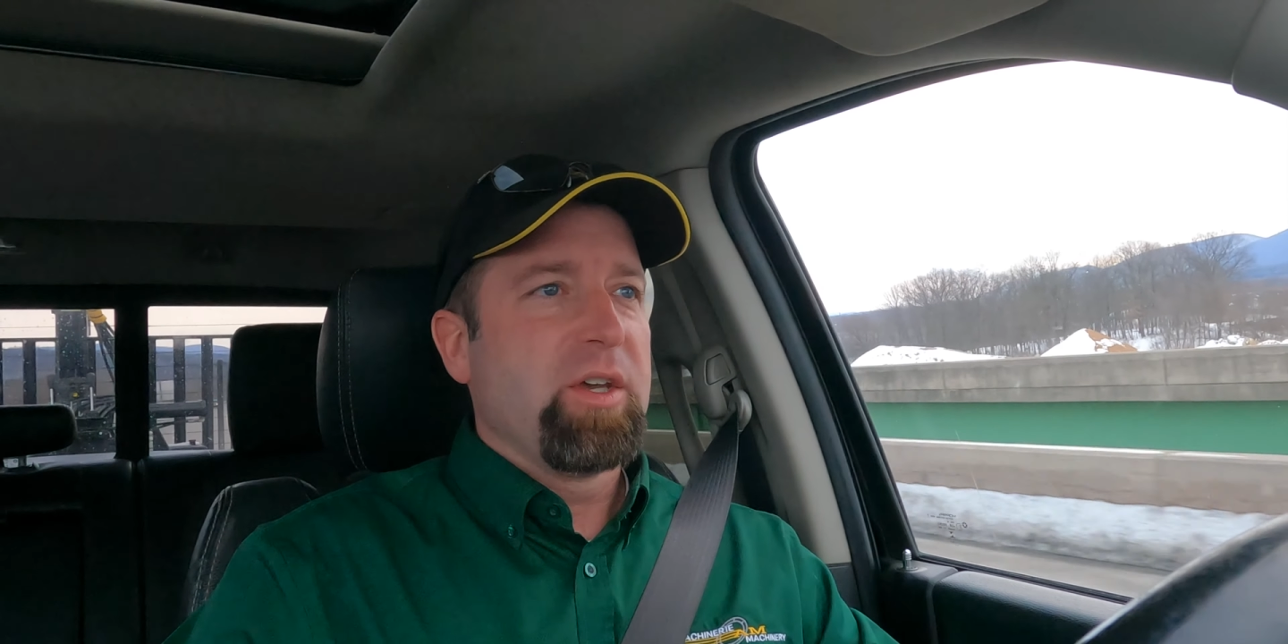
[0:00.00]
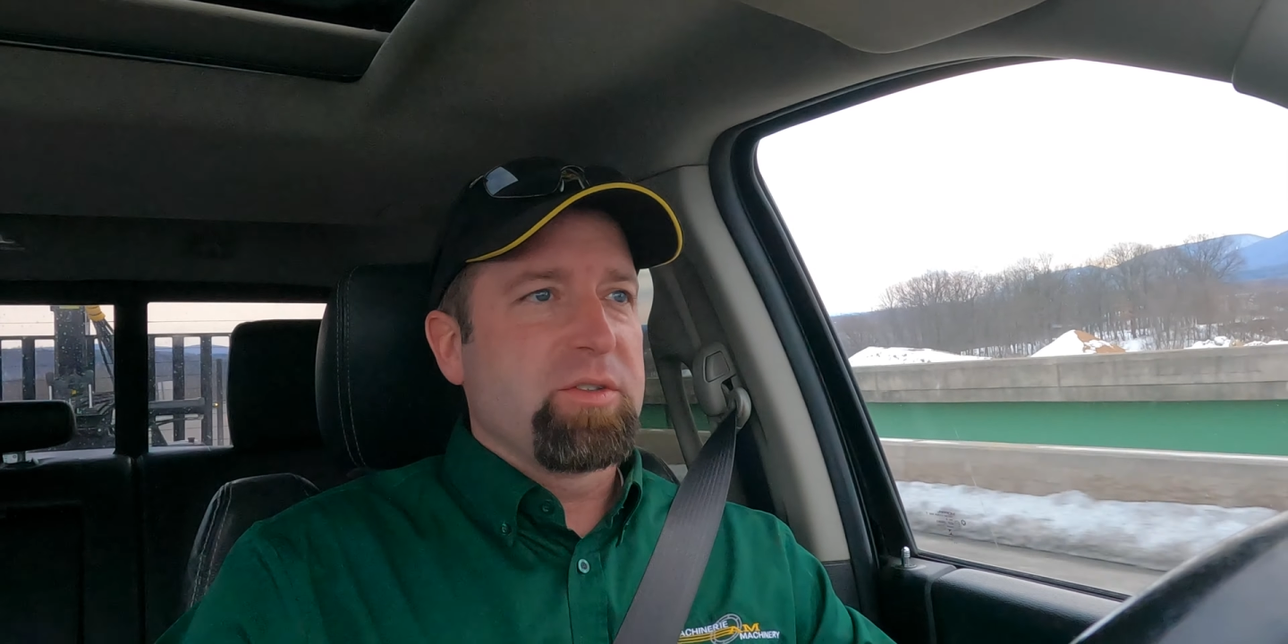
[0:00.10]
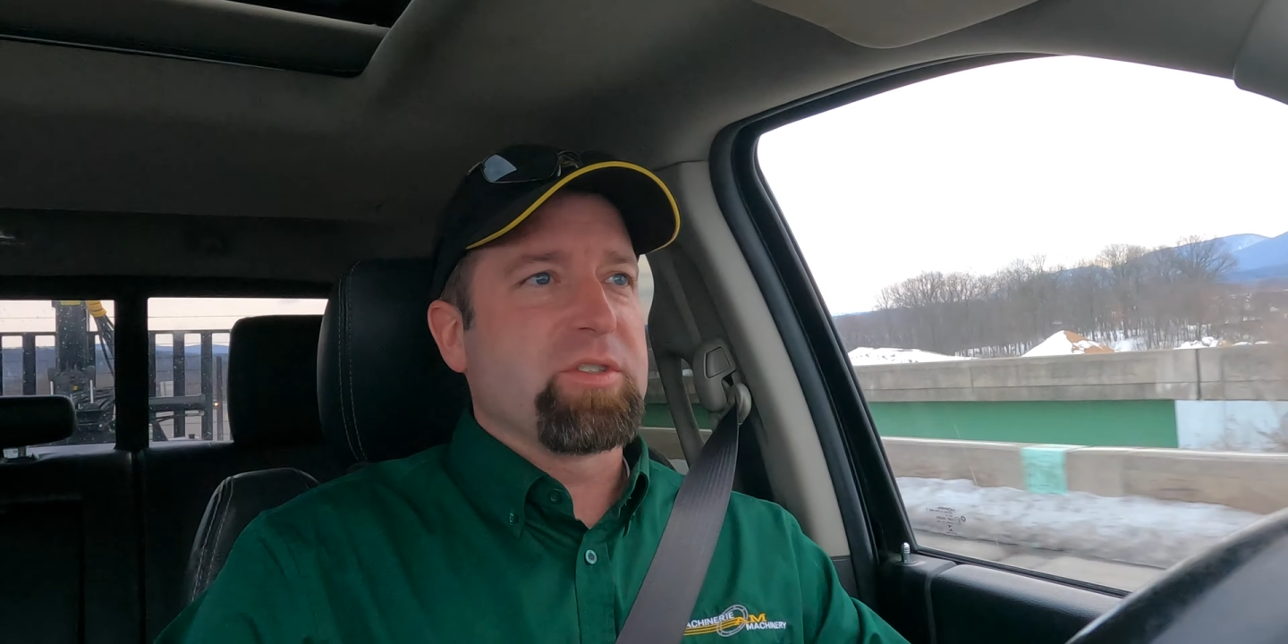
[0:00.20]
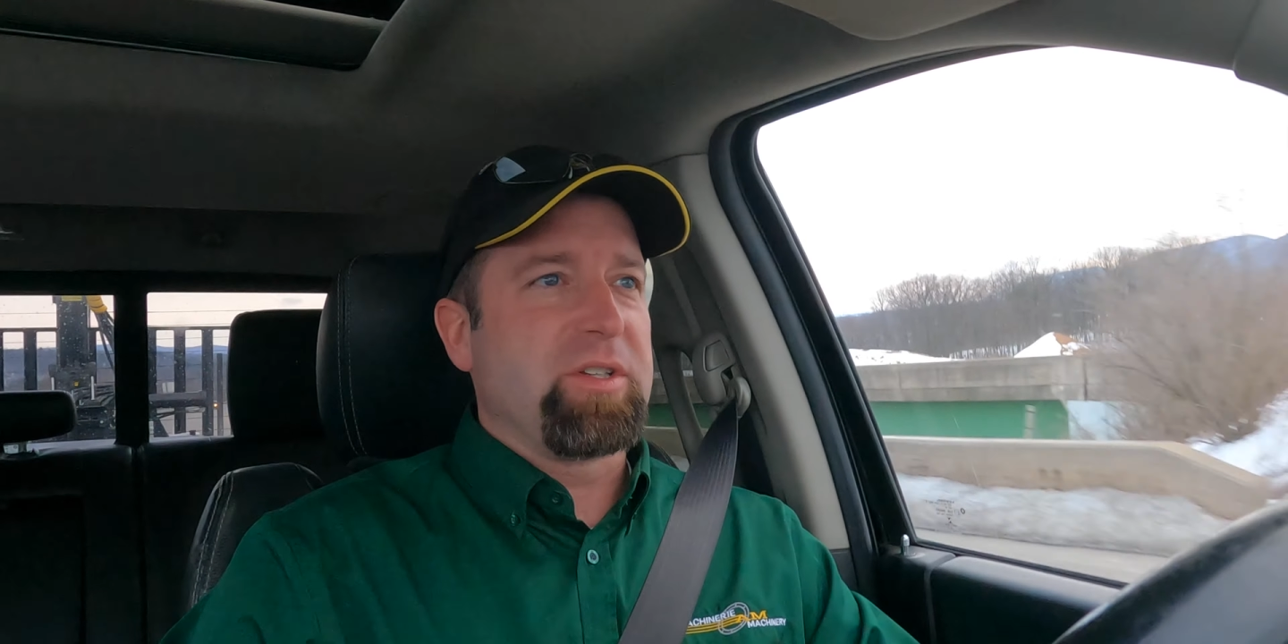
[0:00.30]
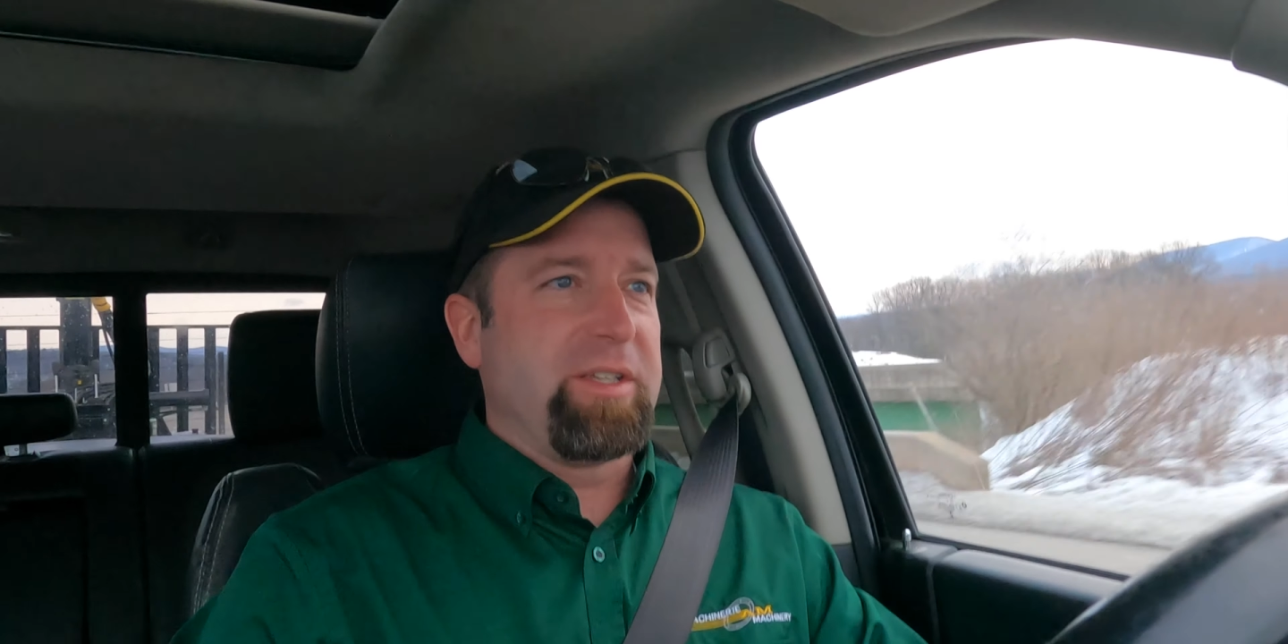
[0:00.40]

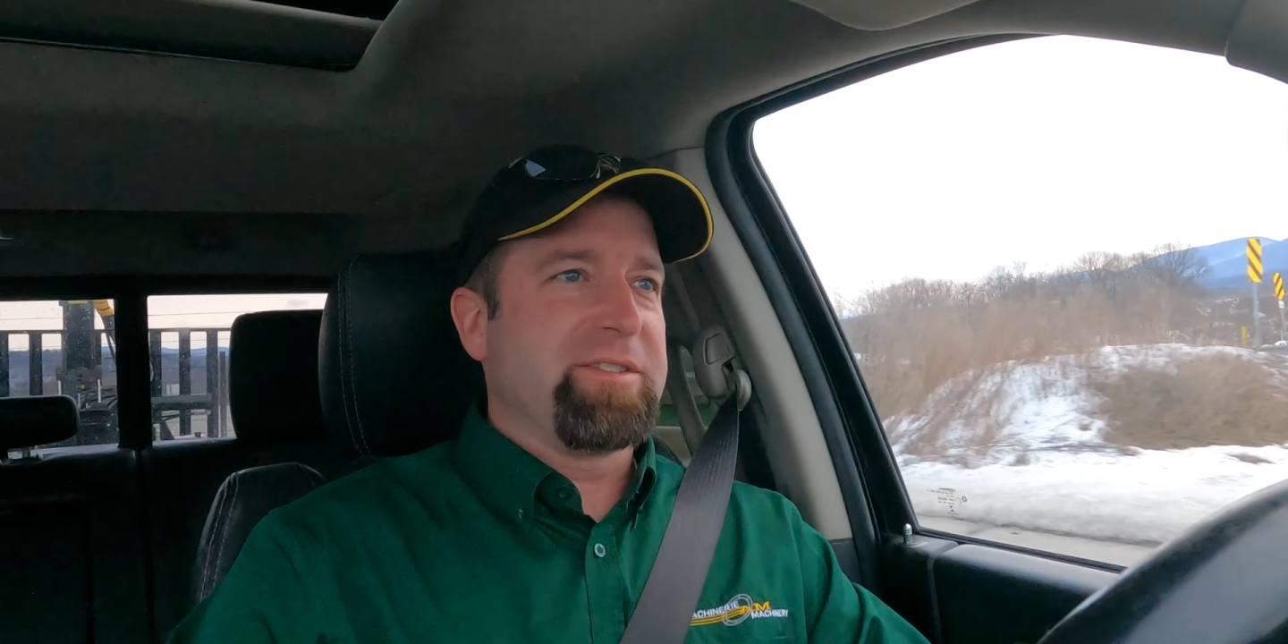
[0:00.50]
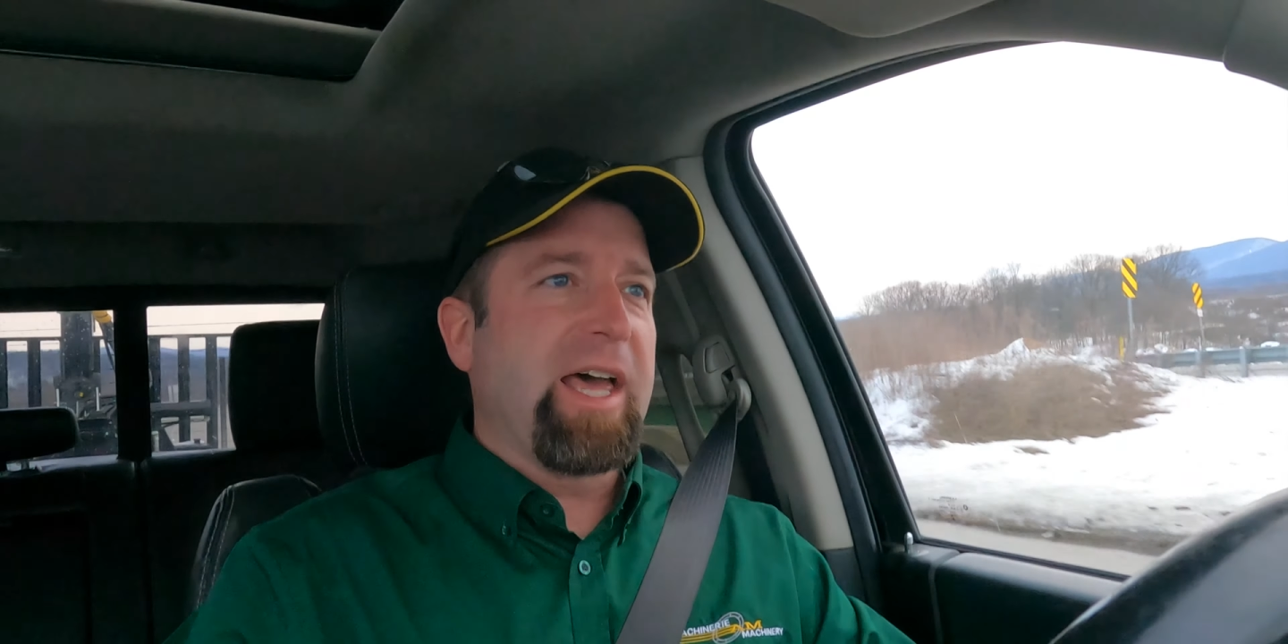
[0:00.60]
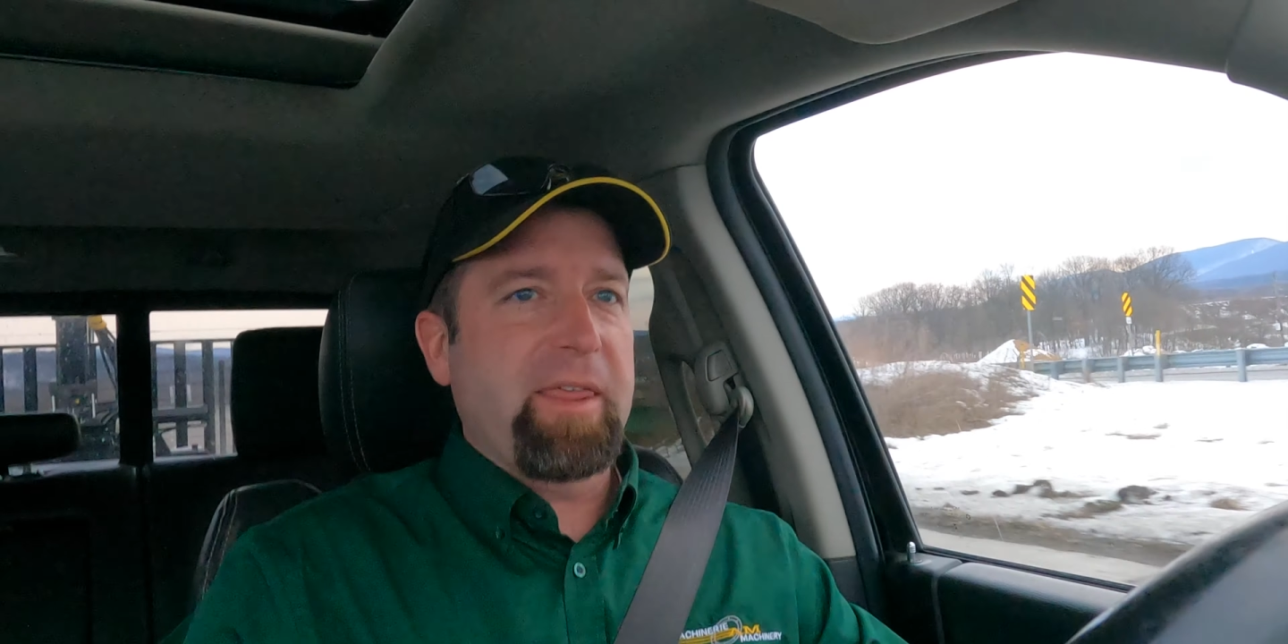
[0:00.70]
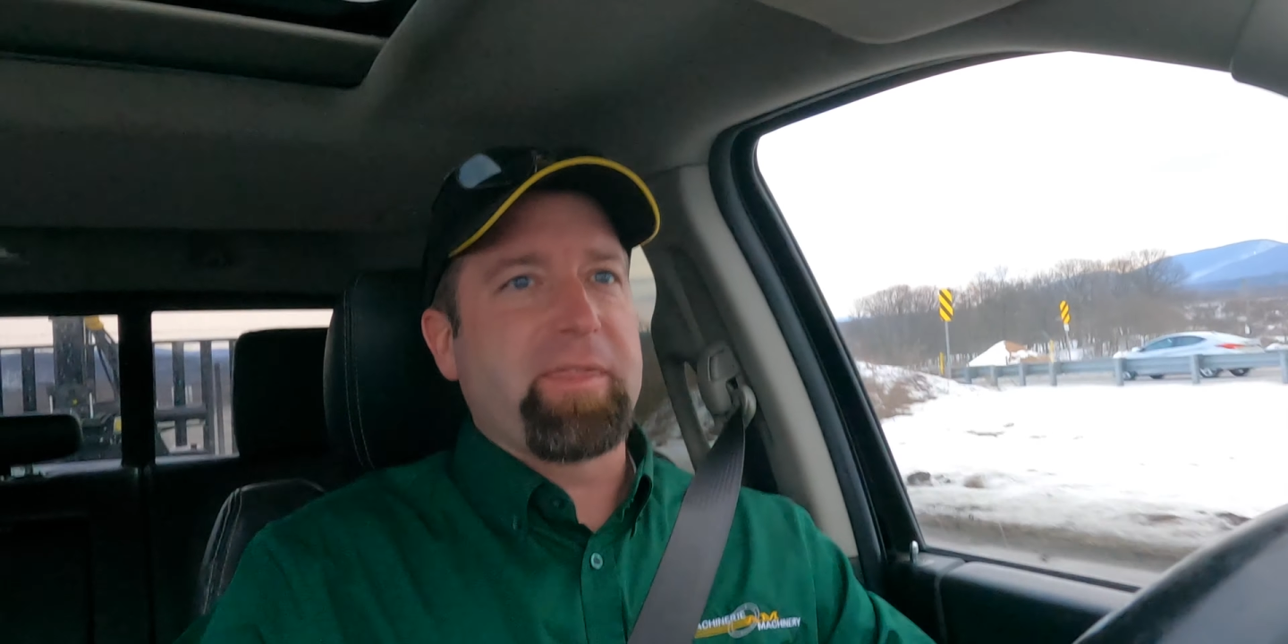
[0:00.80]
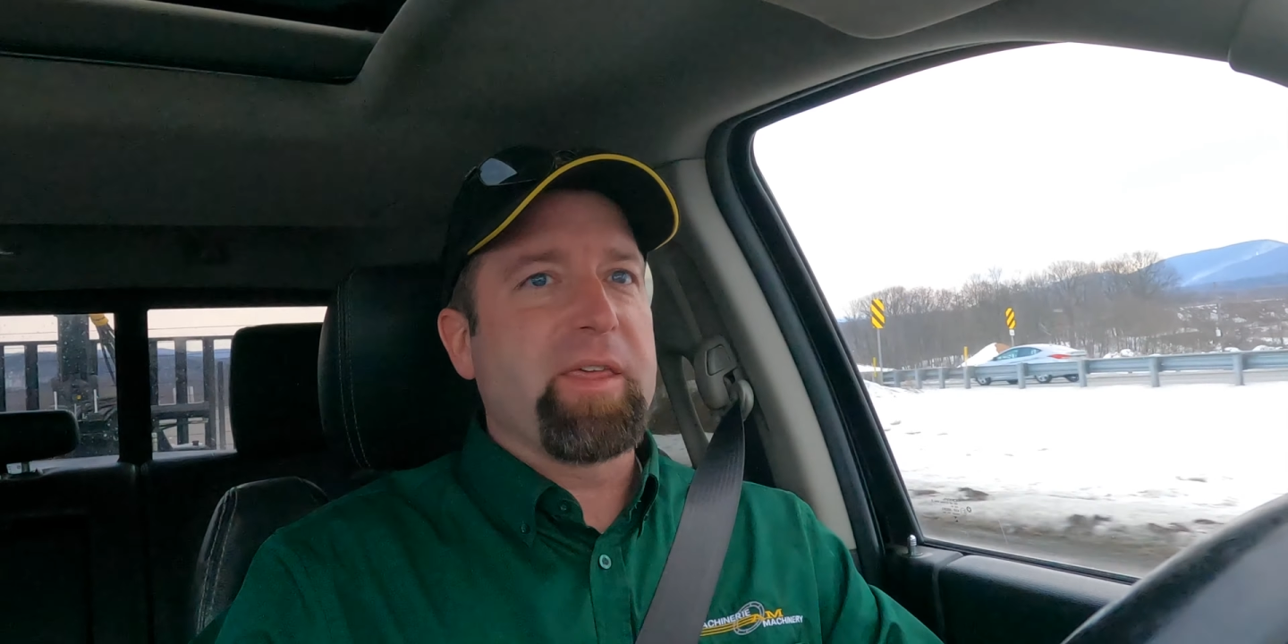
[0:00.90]
it's
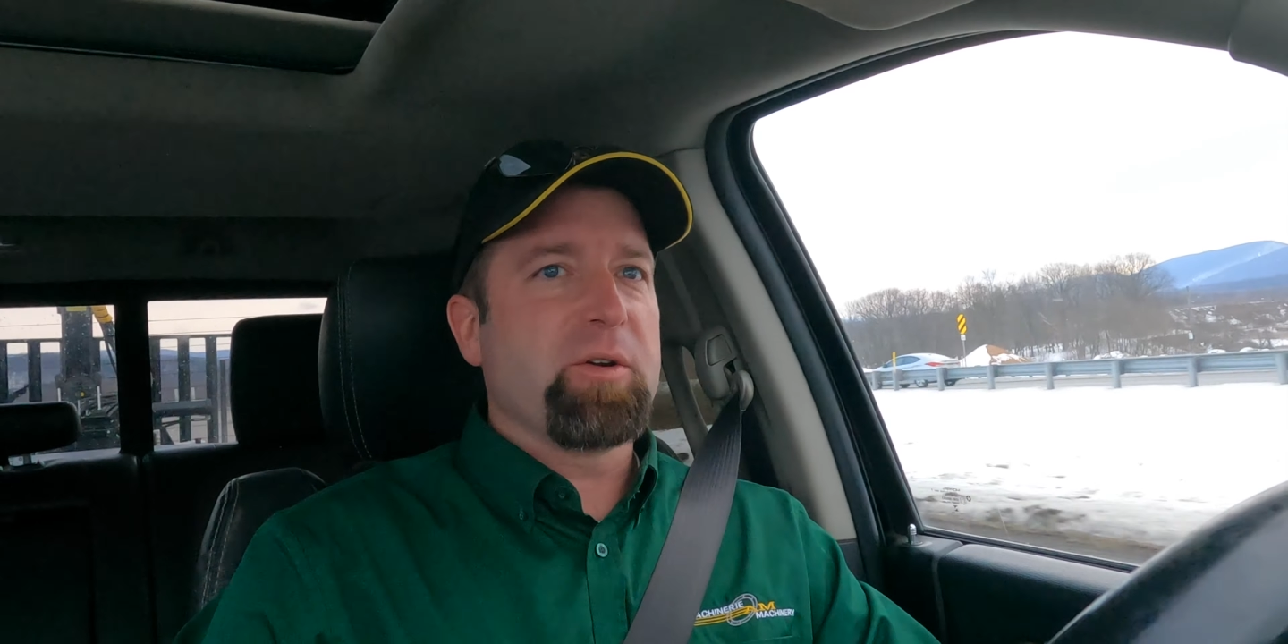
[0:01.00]
not